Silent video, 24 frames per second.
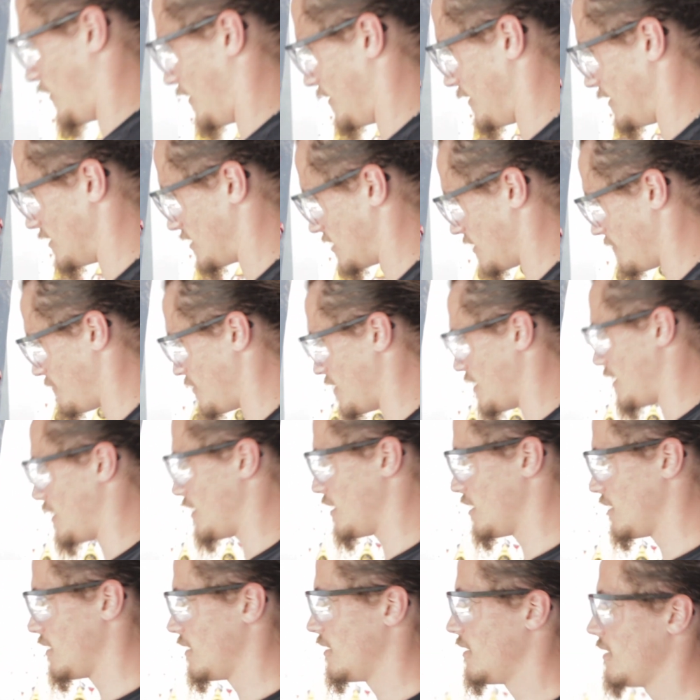needs to
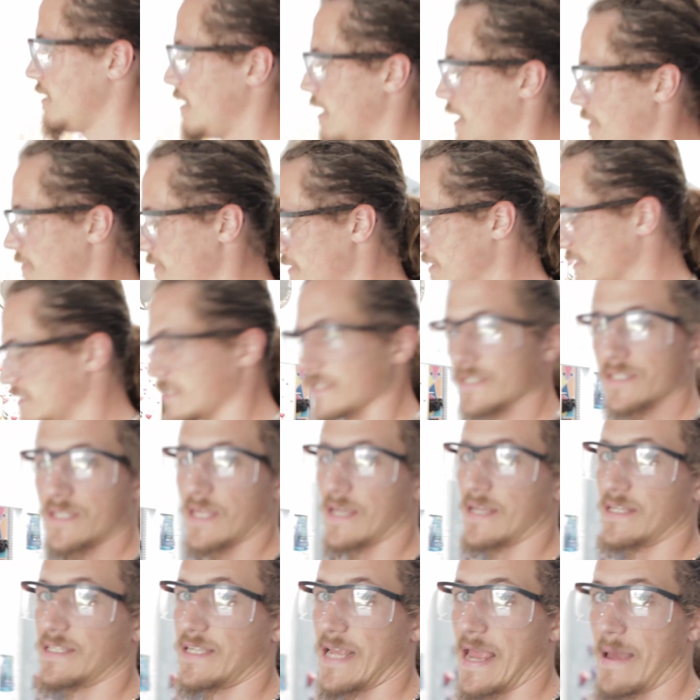be, and this is the
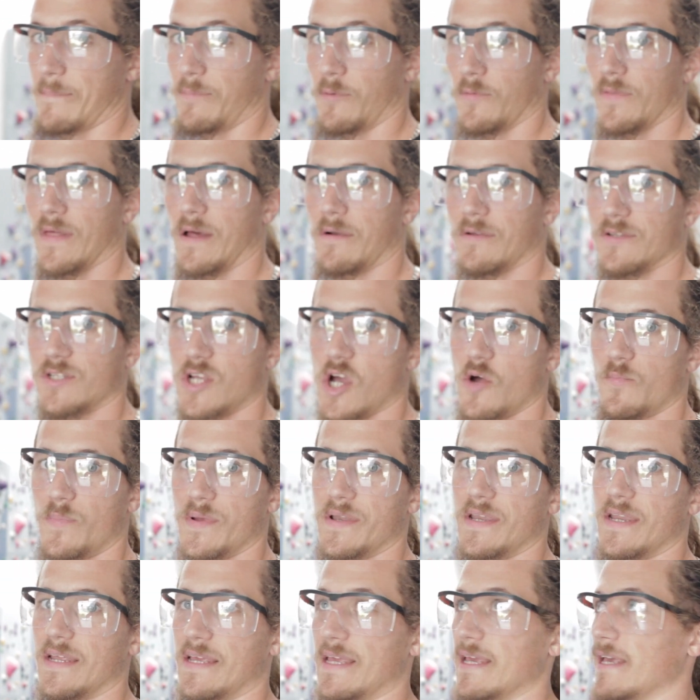example that I was
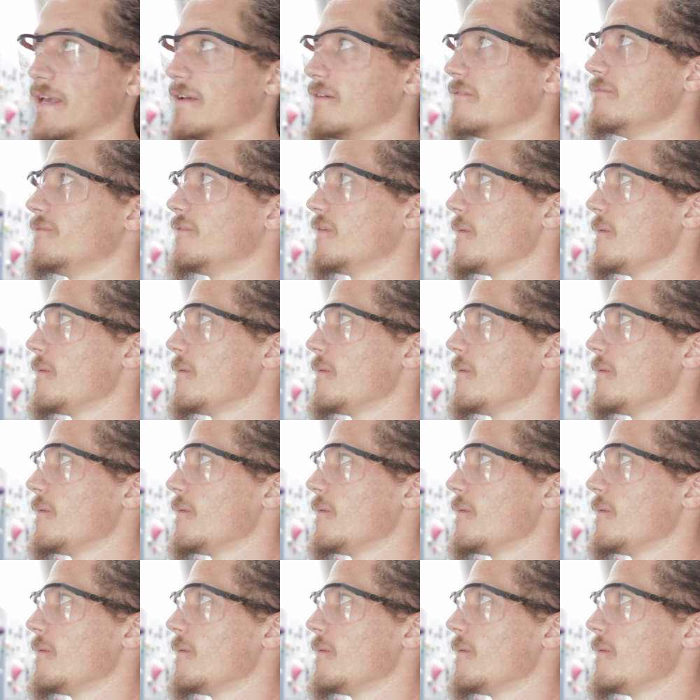hoping to give.